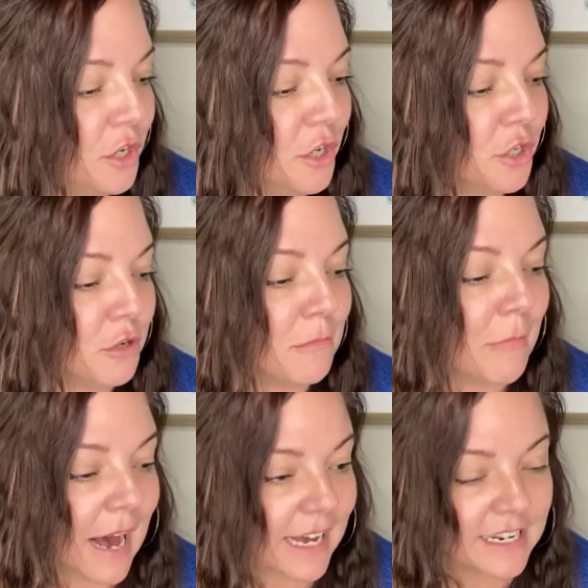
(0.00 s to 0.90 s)
You
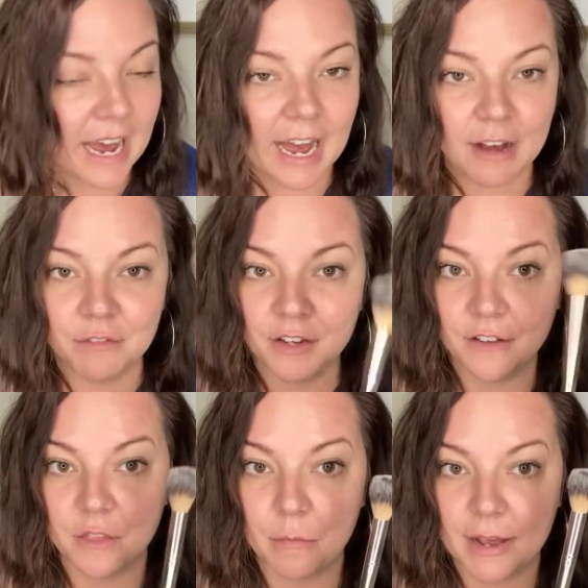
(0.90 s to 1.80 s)
might have
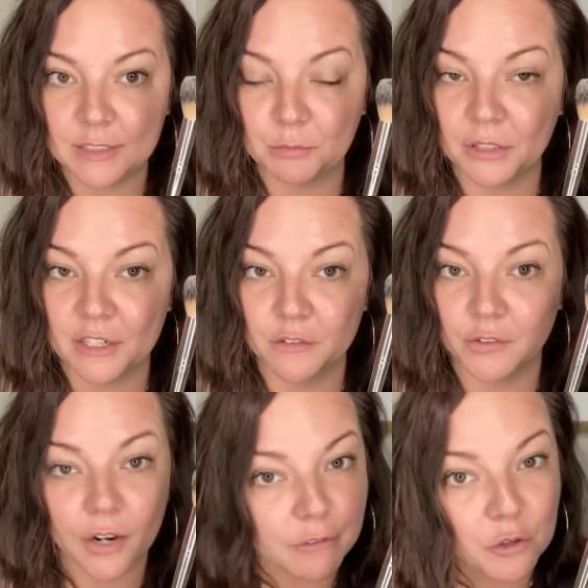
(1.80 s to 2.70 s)
the Best Blend
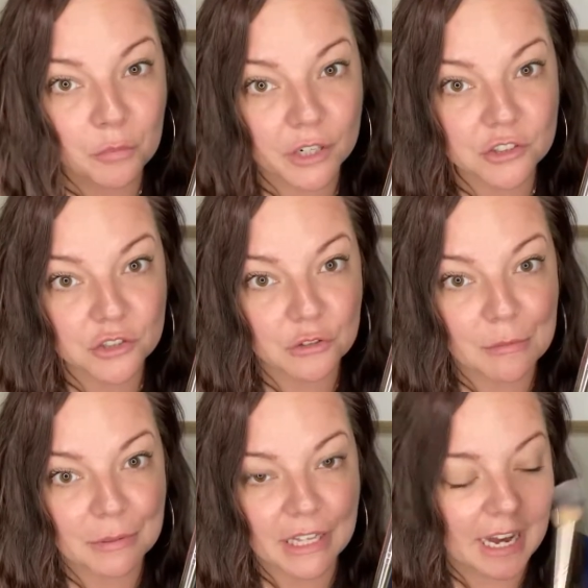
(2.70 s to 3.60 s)
Forever brush to
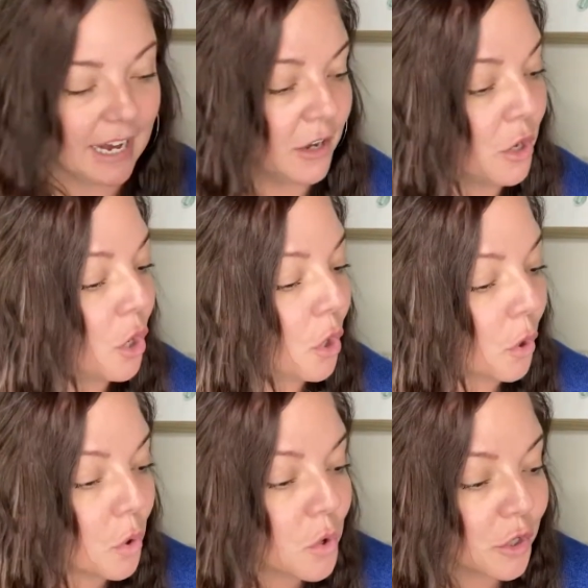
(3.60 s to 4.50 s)
apply,
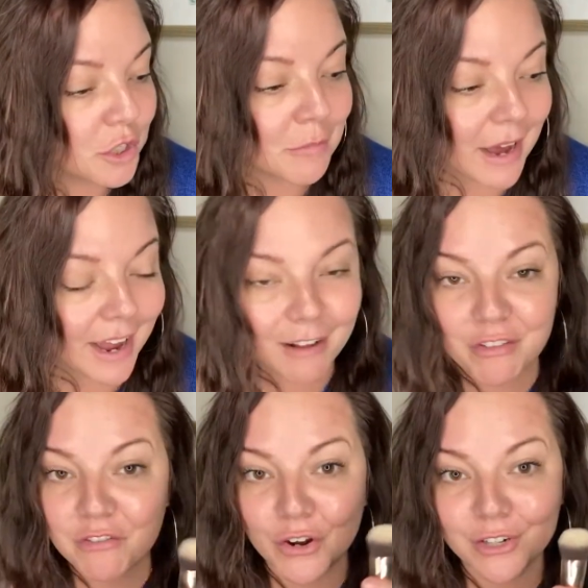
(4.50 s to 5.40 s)
or you might have the
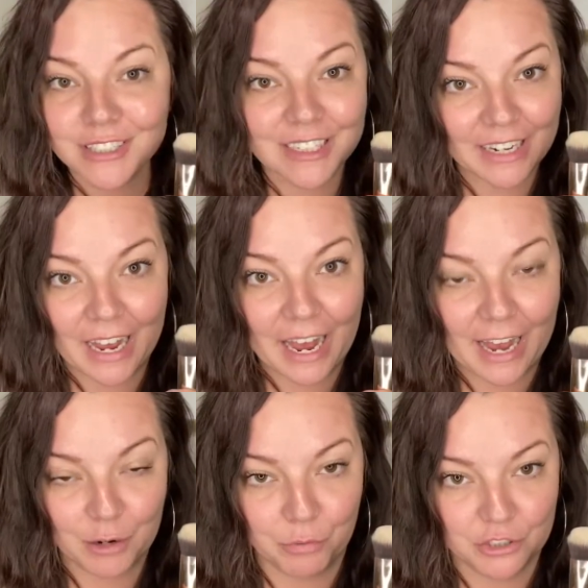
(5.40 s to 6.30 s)
30-second
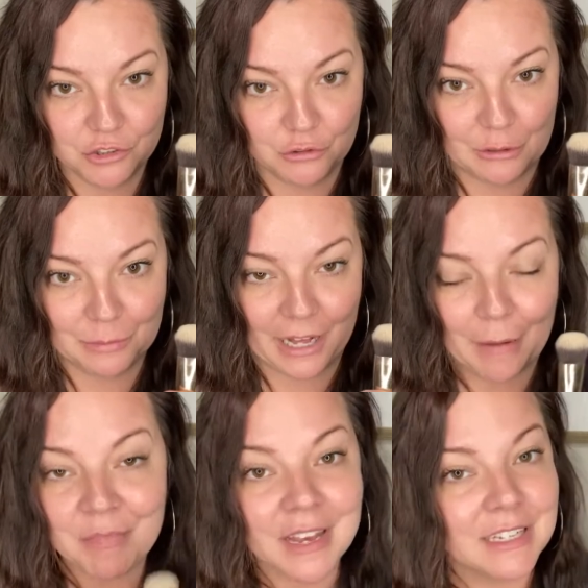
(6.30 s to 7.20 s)
hack brush to apply.
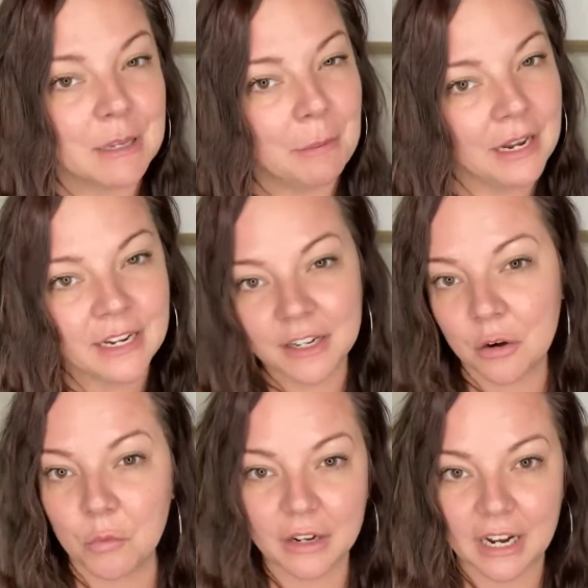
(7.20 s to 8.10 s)
Depending
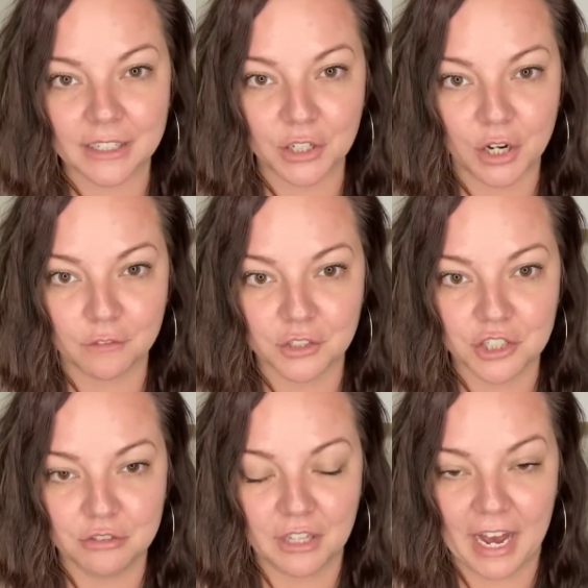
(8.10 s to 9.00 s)
on what kind of coverage
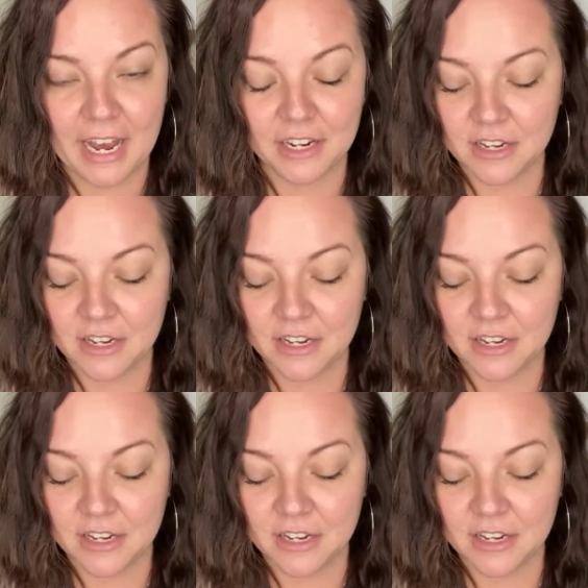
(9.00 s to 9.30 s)
you like,